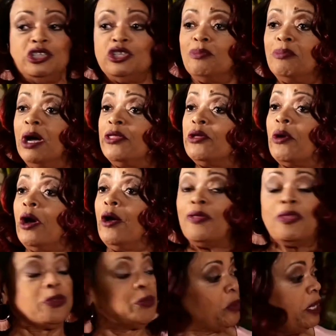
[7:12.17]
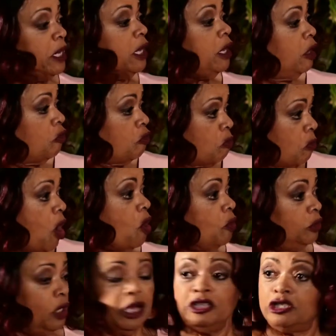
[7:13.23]
a mother of three
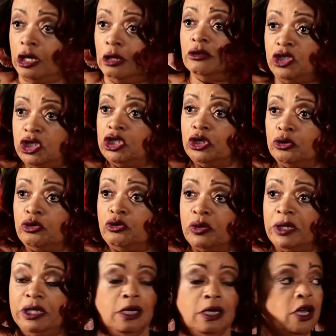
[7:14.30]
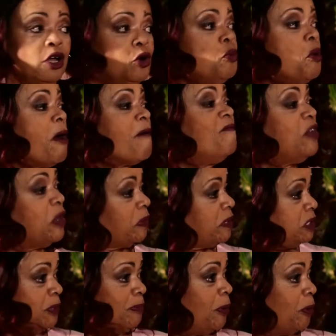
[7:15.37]
grown adult children who are very
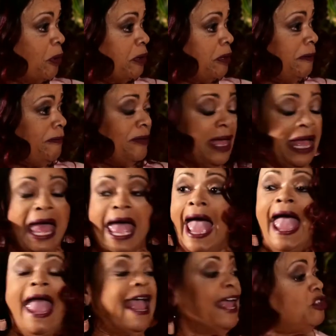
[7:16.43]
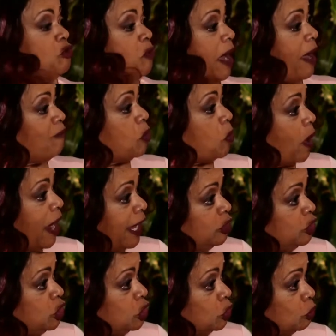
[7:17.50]
supportive. And you have
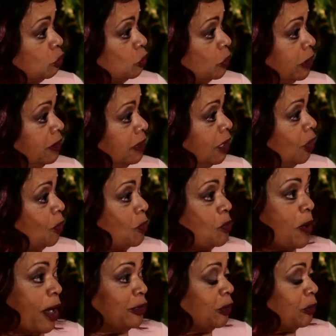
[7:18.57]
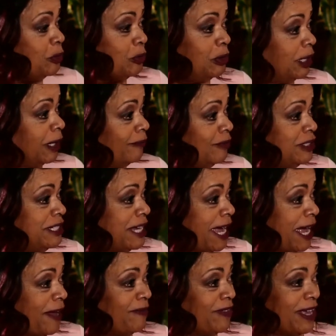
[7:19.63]
grandchildren yes. who I know you love today.
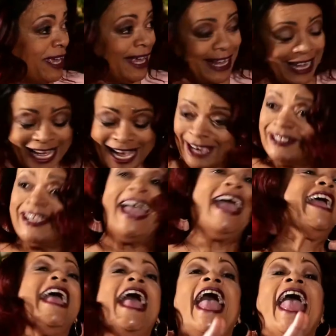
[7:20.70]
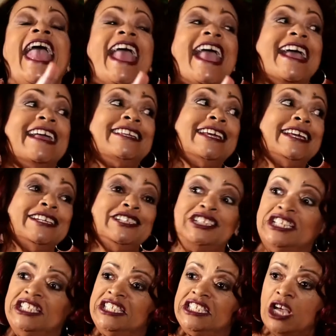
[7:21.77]
Absolutely. Okay. And
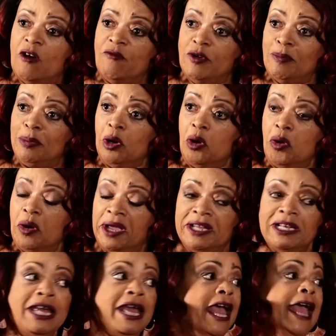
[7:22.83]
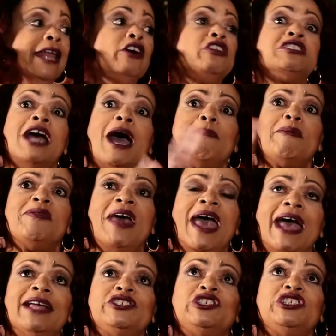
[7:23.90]
she's self employed. And on top of
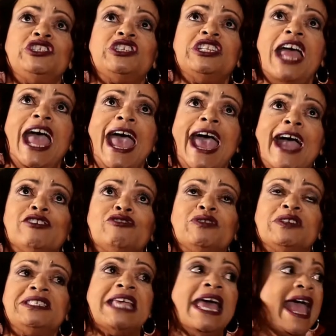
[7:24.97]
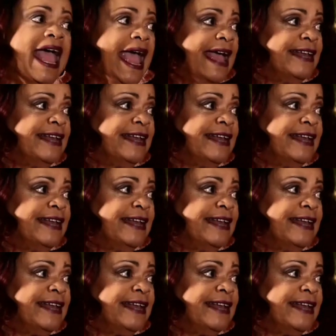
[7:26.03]
that, she's an actress and